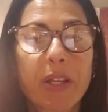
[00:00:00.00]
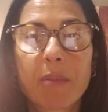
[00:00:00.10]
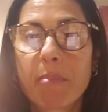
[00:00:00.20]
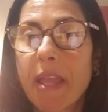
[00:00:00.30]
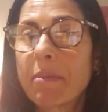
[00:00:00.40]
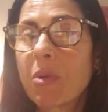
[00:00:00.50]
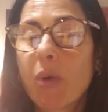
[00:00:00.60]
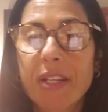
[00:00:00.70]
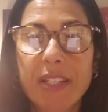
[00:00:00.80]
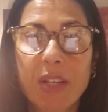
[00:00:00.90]
maybe
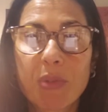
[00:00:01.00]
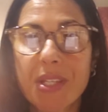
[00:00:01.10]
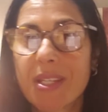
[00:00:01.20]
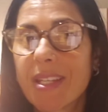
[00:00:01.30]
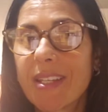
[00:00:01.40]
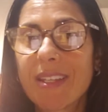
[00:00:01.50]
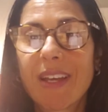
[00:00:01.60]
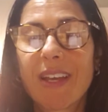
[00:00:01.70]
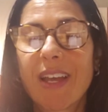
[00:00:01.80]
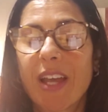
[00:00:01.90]
one day we'll
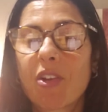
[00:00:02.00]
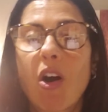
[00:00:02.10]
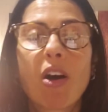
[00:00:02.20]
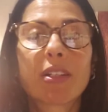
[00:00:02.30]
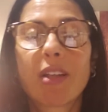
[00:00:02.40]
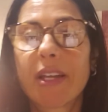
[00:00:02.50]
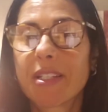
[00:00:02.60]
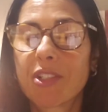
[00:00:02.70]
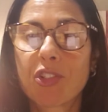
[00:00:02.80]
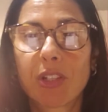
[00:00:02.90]
see an online
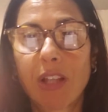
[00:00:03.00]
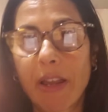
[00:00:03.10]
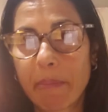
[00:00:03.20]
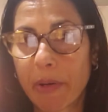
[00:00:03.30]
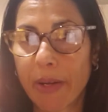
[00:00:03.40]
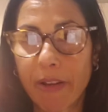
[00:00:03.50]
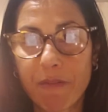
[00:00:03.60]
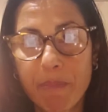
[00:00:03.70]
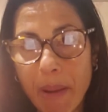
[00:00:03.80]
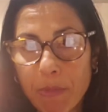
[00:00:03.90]
digital library of
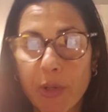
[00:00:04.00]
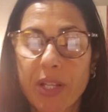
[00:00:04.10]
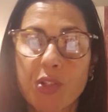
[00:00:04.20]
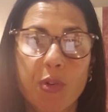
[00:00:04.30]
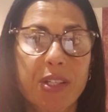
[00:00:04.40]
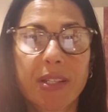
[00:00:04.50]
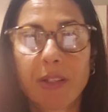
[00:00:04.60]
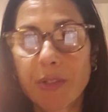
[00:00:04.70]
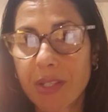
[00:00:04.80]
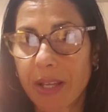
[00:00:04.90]
memories or
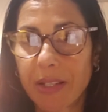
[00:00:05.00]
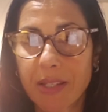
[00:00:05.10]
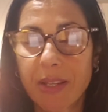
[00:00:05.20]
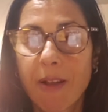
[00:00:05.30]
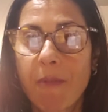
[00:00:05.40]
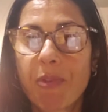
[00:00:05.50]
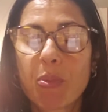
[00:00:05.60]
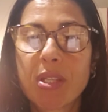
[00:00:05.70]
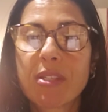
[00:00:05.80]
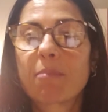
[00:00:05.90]
skill sets that
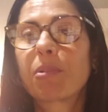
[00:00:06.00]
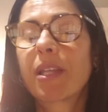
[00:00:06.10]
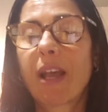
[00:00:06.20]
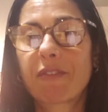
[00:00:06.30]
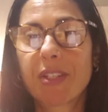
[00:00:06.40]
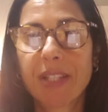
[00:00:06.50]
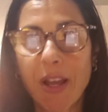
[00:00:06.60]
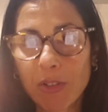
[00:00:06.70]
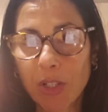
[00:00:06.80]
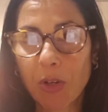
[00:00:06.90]
we simply have to
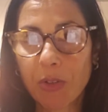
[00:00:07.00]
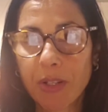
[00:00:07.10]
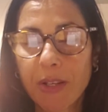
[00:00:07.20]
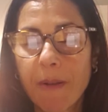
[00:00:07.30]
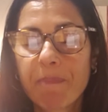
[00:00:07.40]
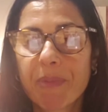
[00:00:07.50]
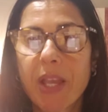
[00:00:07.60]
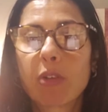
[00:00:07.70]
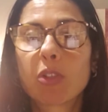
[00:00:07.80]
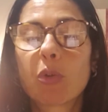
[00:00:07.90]
download
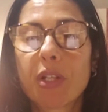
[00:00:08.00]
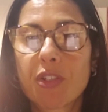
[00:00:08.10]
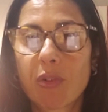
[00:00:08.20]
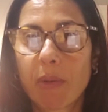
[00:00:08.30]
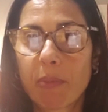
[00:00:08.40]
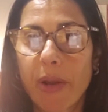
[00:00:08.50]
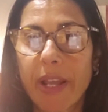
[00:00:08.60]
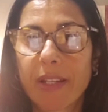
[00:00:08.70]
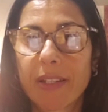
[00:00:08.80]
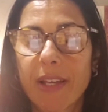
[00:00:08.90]
into our
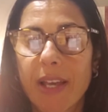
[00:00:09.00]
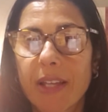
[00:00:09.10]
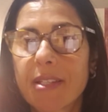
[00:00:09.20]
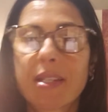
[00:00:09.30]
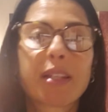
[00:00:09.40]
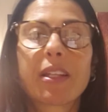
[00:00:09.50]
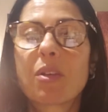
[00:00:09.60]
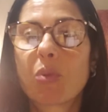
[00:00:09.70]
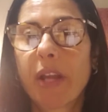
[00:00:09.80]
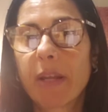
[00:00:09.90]
brain, and suddenly
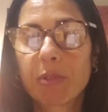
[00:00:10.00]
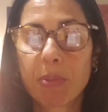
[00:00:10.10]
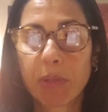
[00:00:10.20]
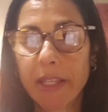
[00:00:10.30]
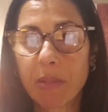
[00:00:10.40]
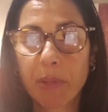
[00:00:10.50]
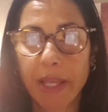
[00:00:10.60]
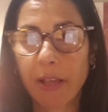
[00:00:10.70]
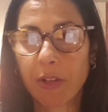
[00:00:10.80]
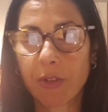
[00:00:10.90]
we're able to play the
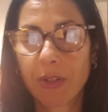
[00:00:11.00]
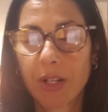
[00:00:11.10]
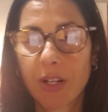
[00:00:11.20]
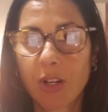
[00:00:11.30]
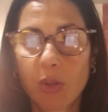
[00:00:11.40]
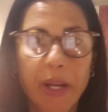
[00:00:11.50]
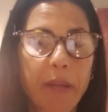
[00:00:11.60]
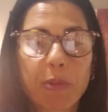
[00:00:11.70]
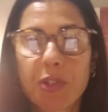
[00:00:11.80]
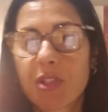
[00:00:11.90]
piano or we're
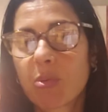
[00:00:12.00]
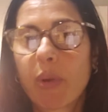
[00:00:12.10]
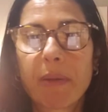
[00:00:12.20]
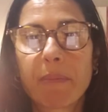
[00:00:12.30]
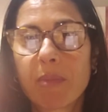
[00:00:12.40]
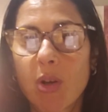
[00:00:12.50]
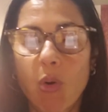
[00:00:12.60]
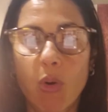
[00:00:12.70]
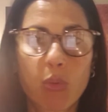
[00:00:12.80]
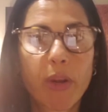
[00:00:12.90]
able to swim
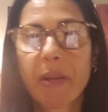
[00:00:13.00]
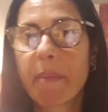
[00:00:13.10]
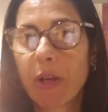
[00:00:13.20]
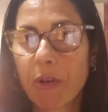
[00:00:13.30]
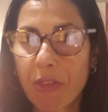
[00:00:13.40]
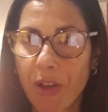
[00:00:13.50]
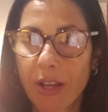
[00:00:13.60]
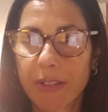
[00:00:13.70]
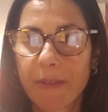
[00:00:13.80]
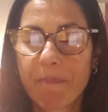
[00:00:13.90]
or run a
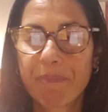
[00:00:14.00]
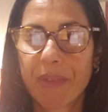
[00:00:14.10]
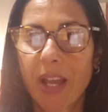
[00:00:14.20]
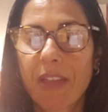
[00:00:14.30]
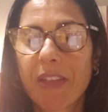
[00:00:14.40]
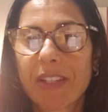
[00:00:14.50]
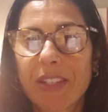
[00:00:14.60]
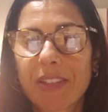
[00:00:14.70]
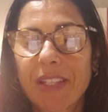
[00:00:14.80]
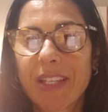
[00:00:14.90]
marathon. I think
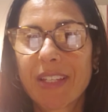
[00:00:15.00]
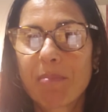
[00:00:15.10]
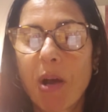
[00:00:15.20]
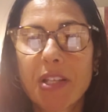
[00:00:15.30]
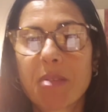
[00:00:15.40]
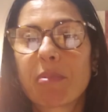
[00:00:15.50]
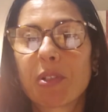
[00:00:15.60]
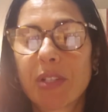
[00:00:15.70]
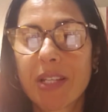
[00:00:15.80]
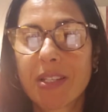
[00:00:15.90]
that the
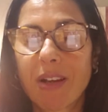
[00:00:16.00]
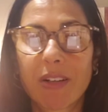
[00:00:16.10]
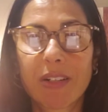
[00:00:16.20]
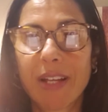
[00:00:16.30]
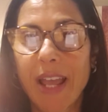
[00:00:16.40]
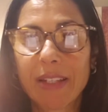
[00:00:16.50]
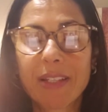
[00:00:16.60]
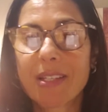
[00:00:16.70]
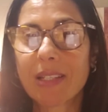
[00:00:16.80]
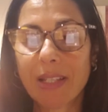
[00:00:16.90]
possibilities are
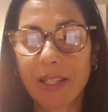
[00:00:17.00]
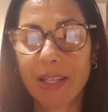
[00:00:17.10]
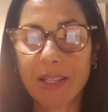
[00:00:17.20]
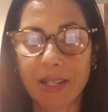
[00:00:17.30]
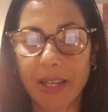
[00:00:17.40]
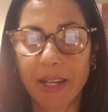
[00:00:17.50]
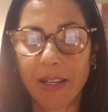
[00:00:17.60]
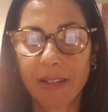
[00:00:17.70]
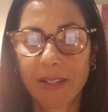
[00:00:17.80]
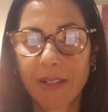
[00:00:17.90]
endlessly
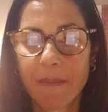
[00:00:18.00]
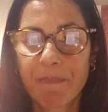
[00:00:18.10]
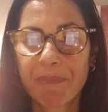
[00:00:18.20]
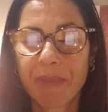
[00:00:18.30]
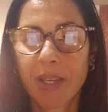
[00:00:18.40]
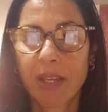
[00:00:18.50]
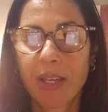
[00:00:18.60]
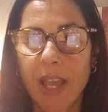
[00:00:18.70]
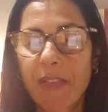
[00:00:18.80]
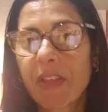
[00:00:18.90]
exciting.
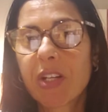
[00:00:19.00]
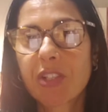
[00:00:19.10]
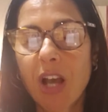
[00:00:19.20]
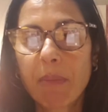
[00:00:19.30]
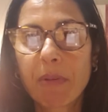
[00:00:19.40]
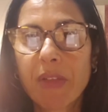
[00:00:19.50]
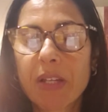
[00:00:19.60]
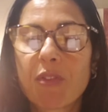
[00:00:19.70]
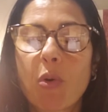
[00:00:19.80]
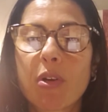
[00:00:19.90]
And then on top of that,
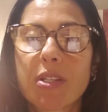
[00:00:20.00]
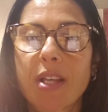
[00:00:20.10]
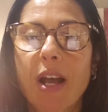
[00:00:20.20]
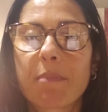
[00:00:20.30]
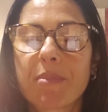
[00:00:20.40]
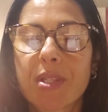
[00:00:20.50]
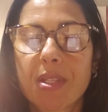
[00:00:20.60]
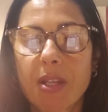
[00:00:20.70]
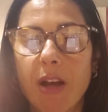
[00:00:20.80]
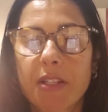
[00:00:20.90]
of course, comes this
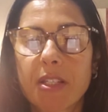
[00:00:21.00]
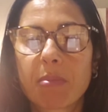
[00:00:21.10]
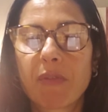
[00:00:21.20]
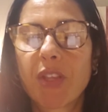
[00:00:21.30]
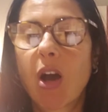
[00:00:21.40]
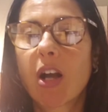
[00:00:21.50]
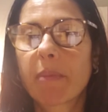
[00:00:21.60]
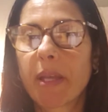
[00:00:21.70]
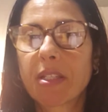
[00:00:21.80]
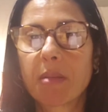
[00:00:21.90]
concept of the
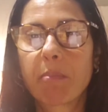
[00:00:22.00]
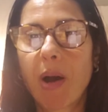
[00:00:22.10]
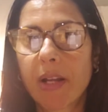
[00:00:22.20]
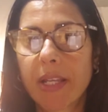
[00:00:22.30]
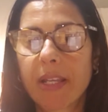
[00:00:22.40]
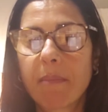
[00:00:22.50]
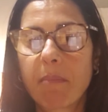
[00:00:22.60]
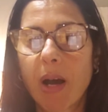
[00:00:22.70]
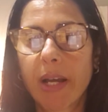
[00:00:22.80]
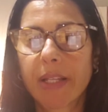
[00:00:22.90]
augmented body,
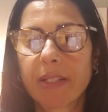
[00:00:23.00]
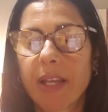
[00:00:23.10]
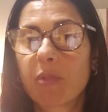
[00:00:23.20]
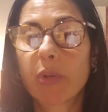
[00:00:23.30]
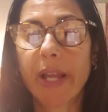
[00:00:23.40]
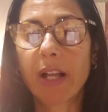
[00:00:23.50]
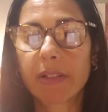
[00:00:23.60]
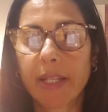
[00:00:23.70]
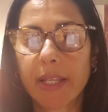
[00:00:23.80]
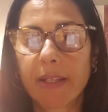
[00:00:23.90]
mind, and
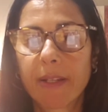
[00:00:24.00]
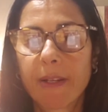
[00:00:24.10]
reality.